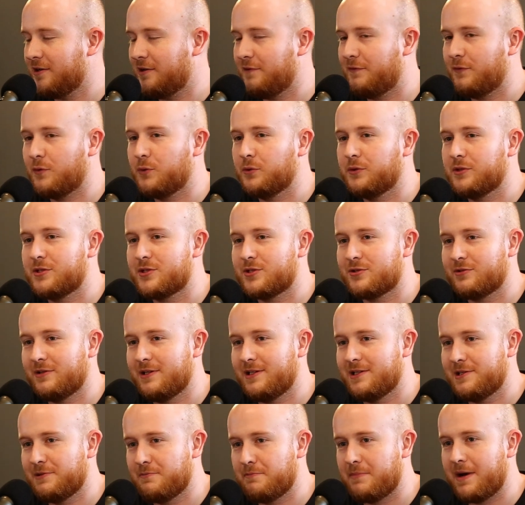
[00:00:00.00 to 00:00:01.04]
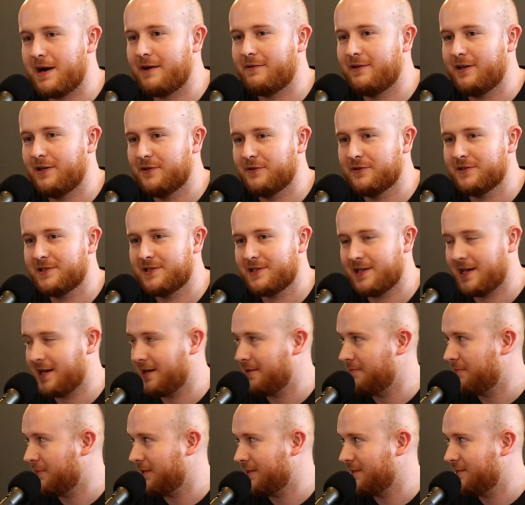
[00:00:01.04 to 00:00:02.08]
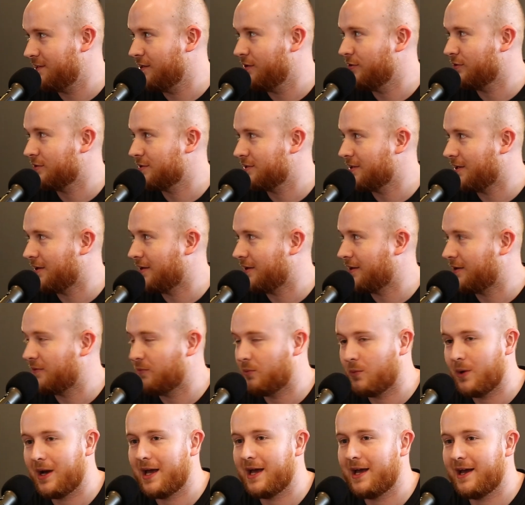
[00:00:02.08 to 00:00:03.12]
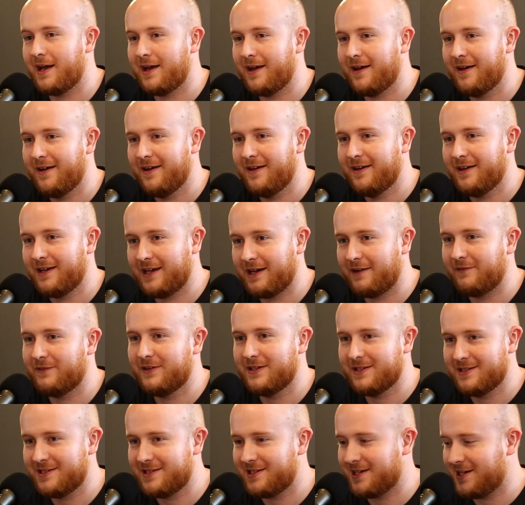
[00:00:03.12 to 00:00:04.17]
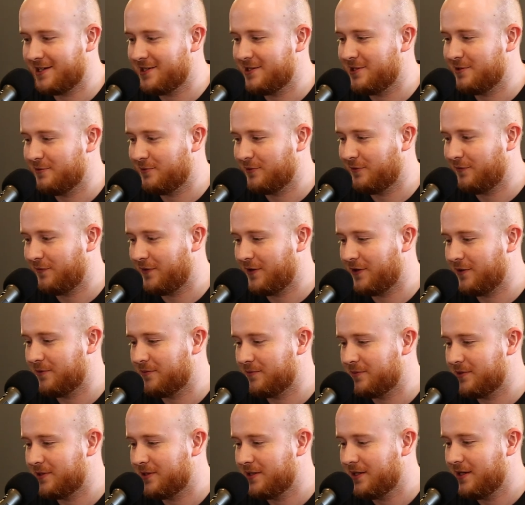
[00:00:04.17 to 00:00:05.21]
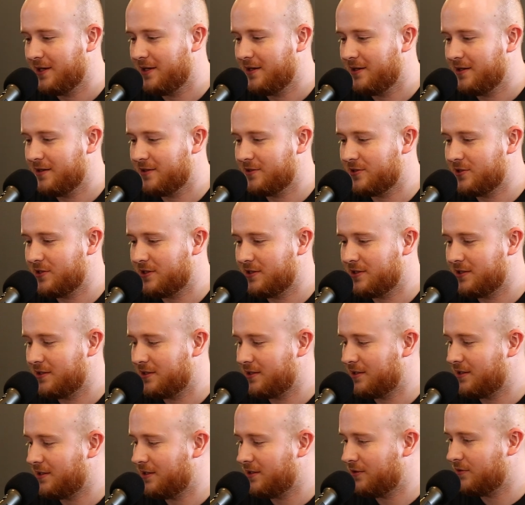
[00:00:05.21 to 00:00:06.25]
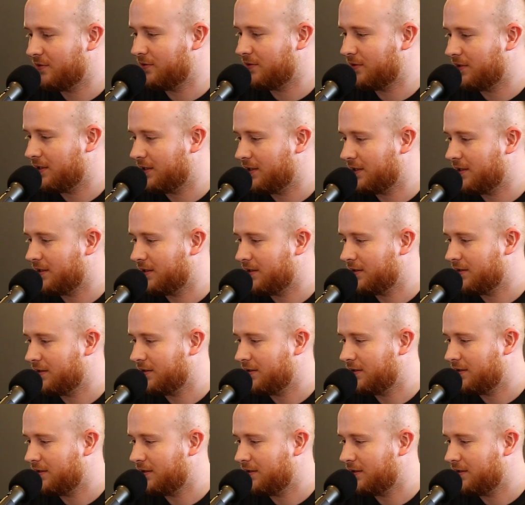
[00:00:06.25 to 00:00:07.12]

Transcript: know if all the streets in Barry look the same, but this looks like where Gavin and Stacey was filmed, and she did a little.